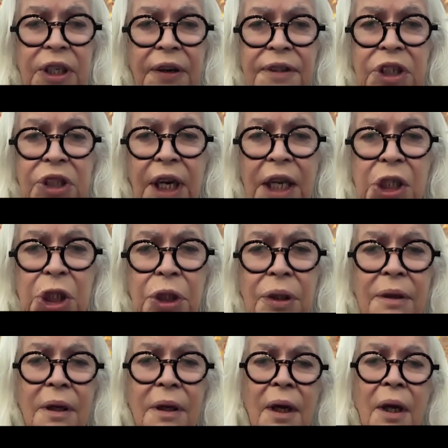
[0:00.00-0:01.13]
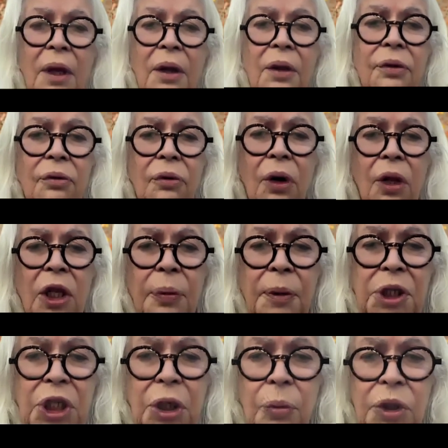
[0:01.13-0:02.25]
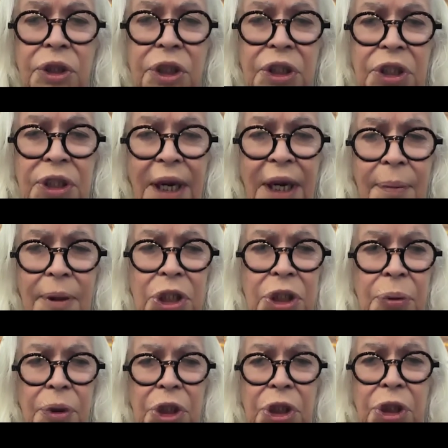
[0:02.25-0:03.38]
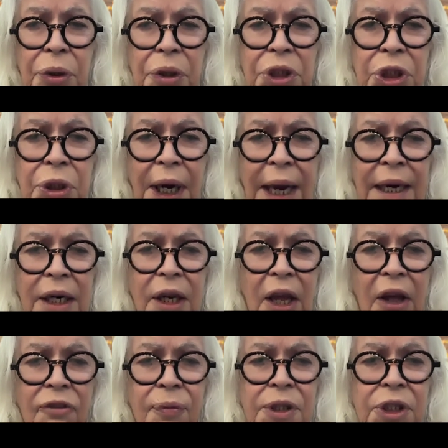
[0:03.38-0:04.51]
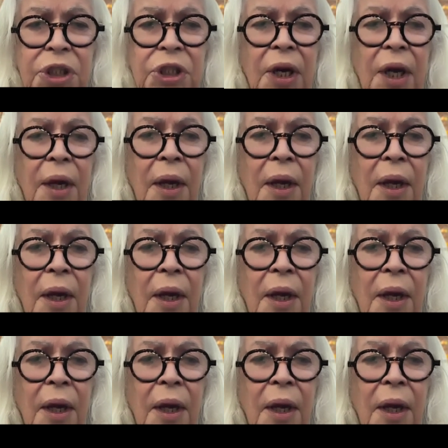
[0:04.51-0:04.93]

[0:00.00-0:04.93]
devastation. The Royal Commission was established to ensure Australian governments